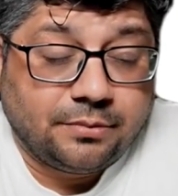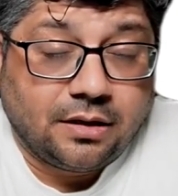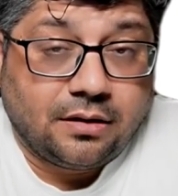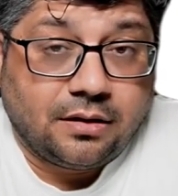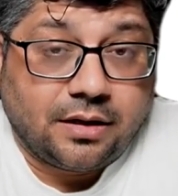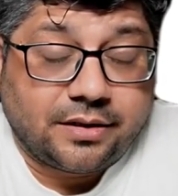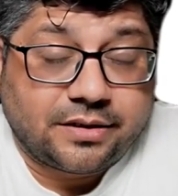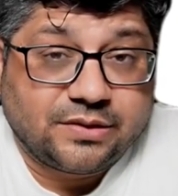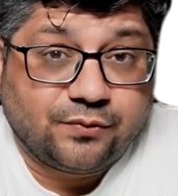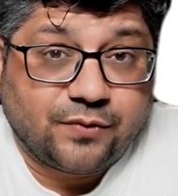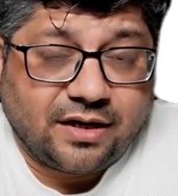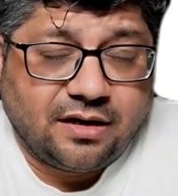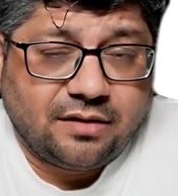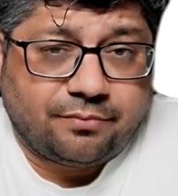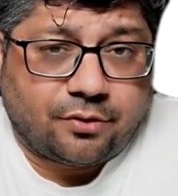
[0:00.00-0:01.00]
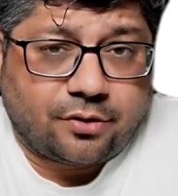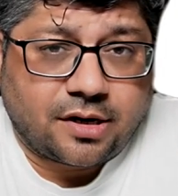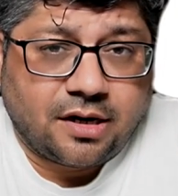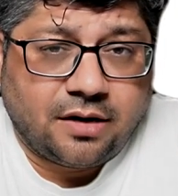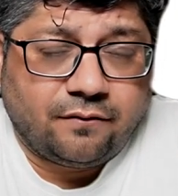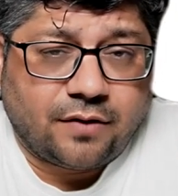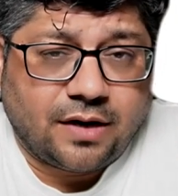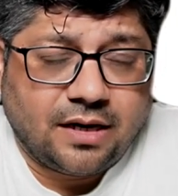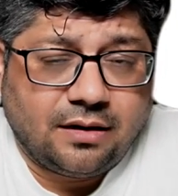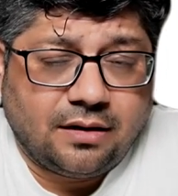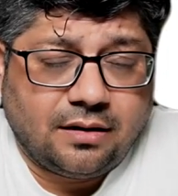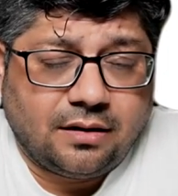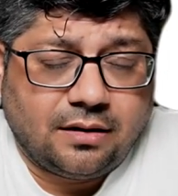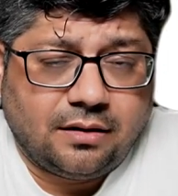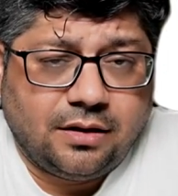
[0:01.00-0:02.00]
it is very important while
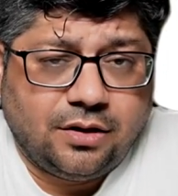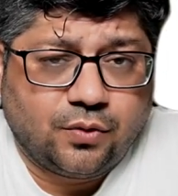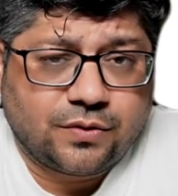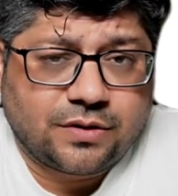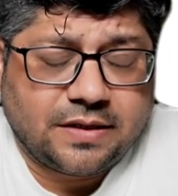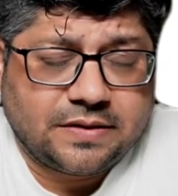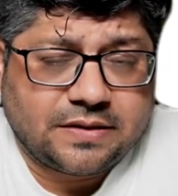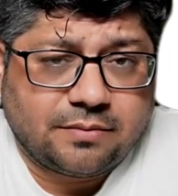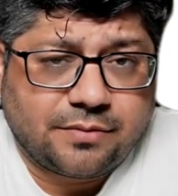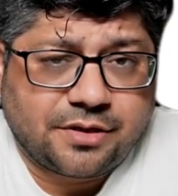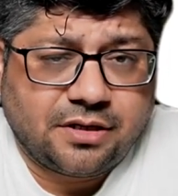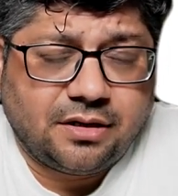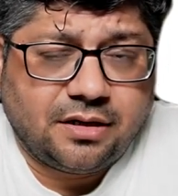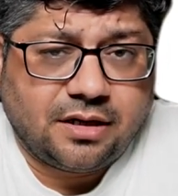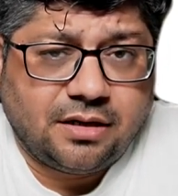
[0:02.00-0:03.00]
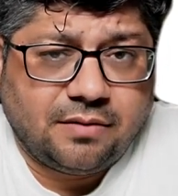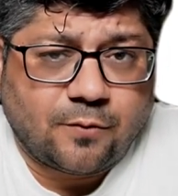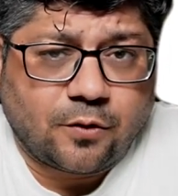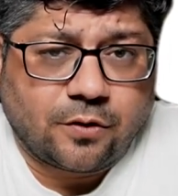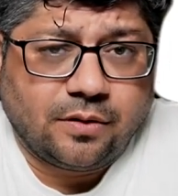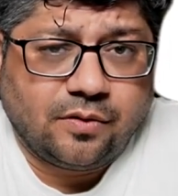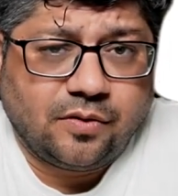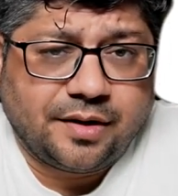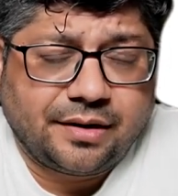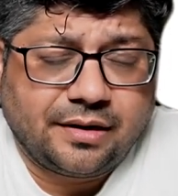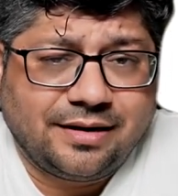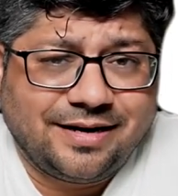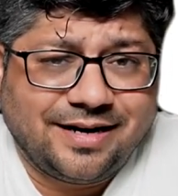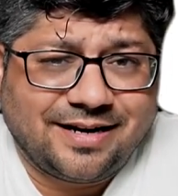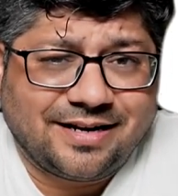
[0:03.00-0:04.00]
using some machine learning model that the
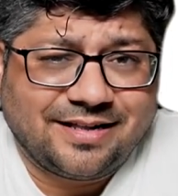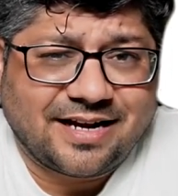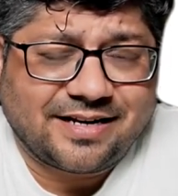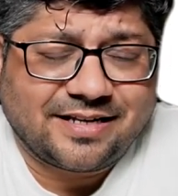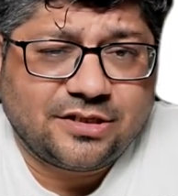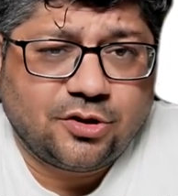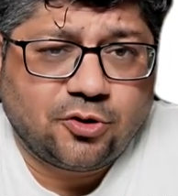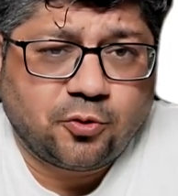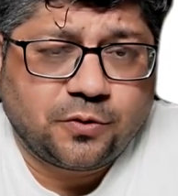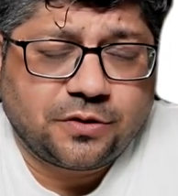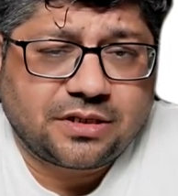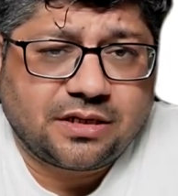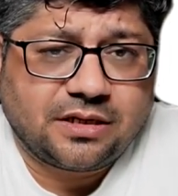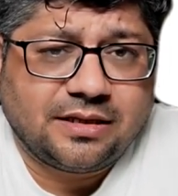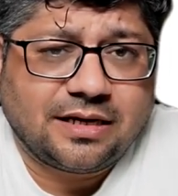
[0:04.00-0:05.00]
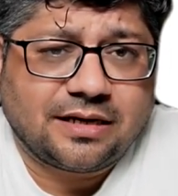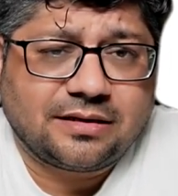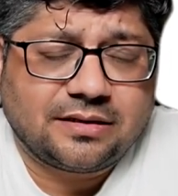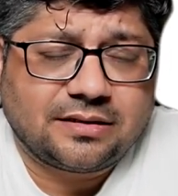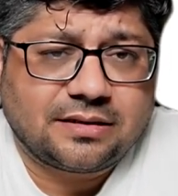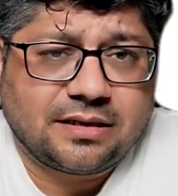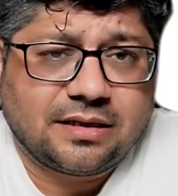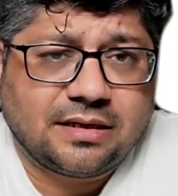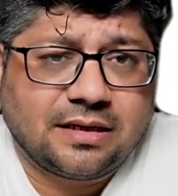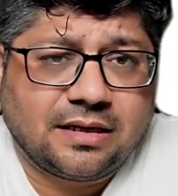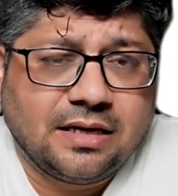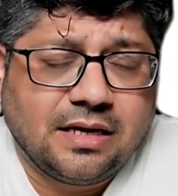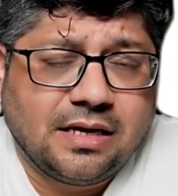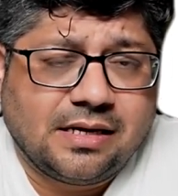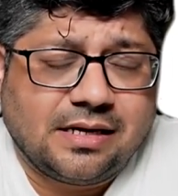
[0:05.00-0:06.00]
data that is used, that is
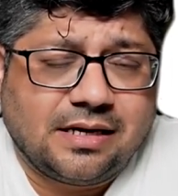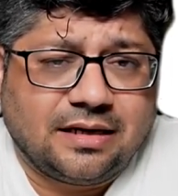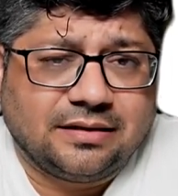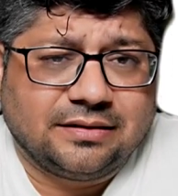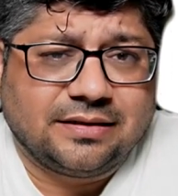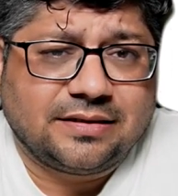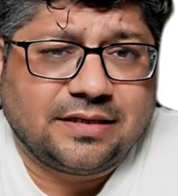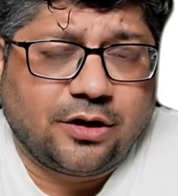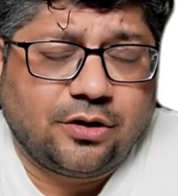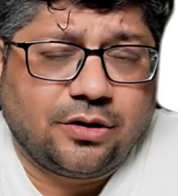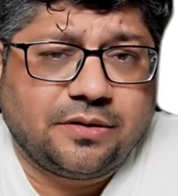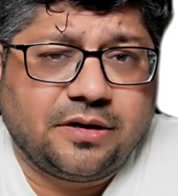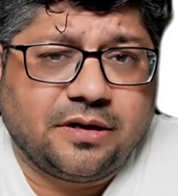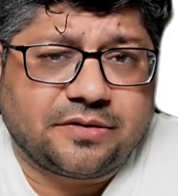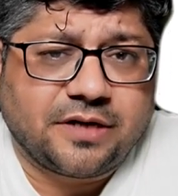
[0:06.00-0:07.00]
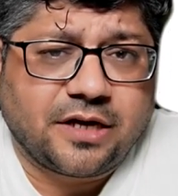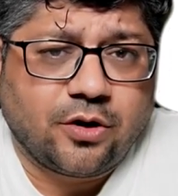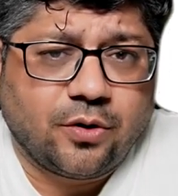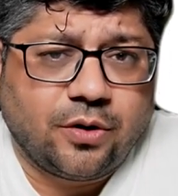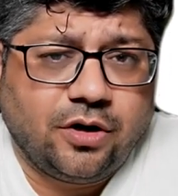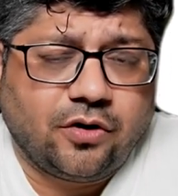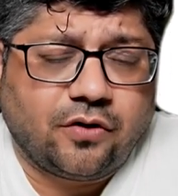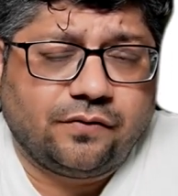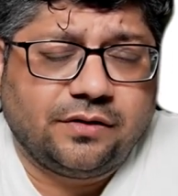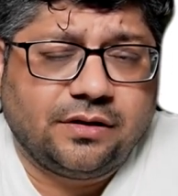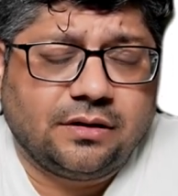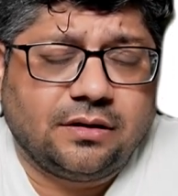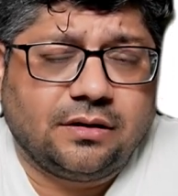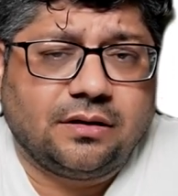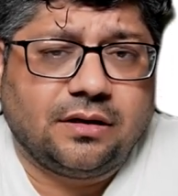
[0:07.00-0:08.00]
the security of the
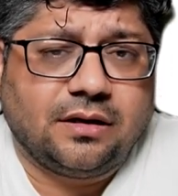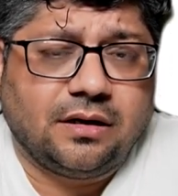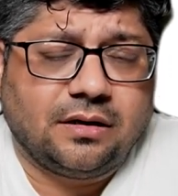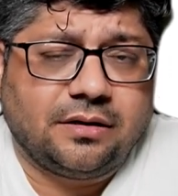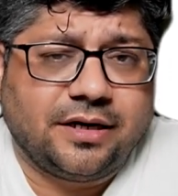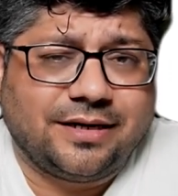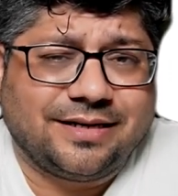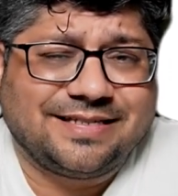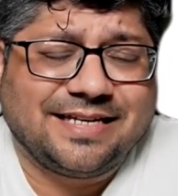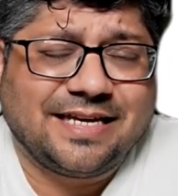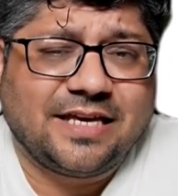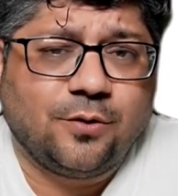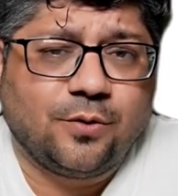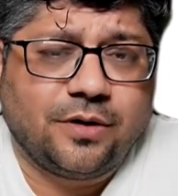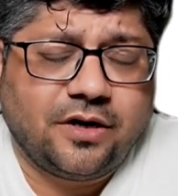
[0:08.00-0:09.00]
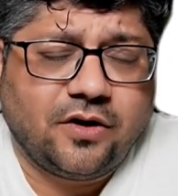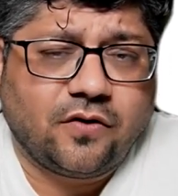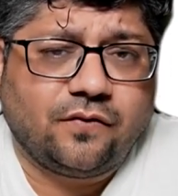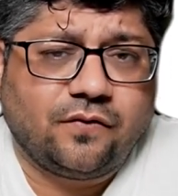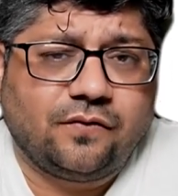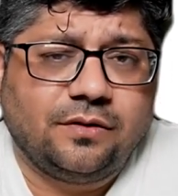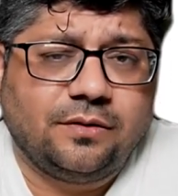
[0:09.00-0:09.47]
data security of